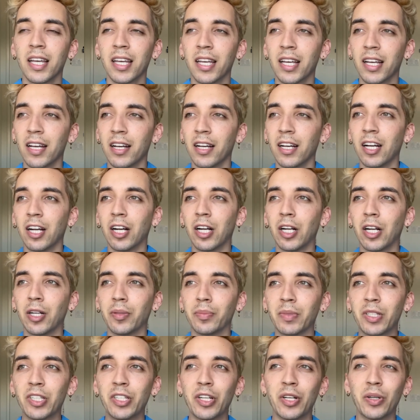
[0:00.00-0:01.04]

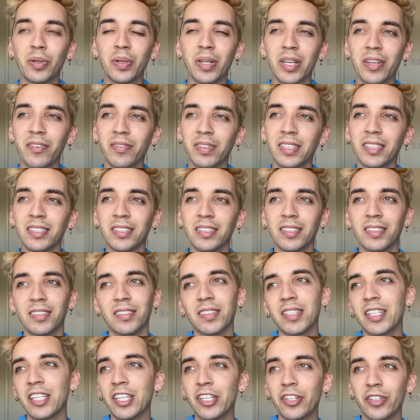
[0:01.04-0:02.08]
even
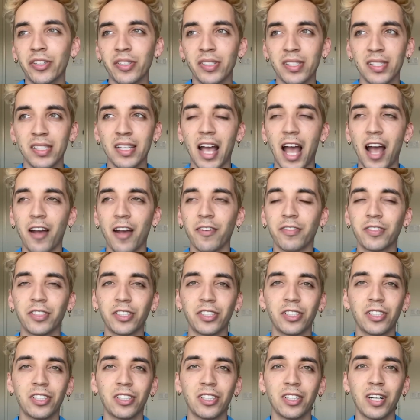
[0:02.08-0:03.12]
years
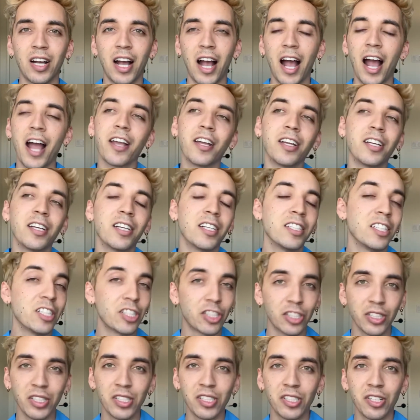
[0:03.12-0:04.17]
after I
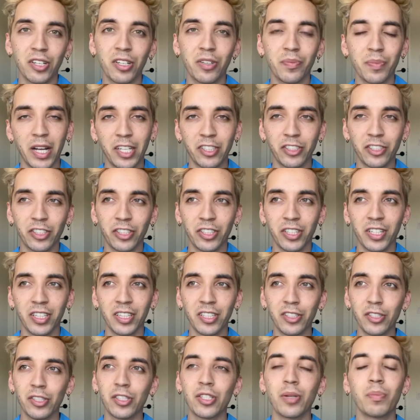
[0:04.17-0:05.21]
initially started my journey,
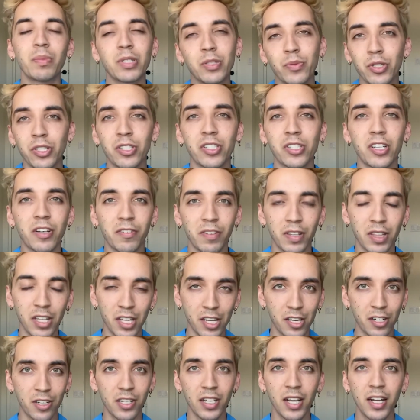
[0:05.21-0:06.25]
there's so much more stuff on the
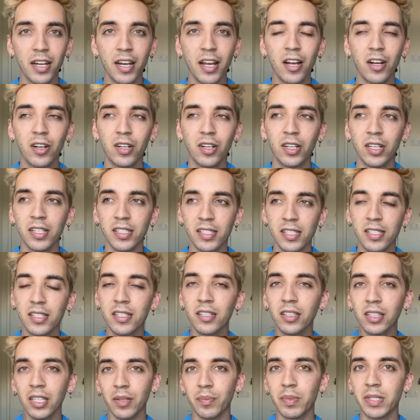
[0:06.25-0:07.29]
internet now. It's still
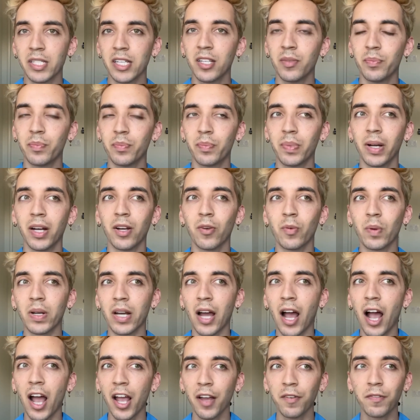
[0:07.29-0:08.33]
limited, but when
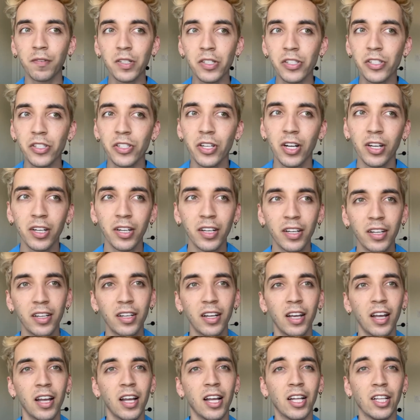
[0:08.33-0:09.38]
I first started
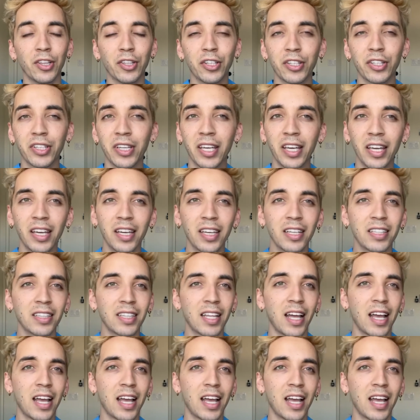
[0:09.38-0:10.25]
looking in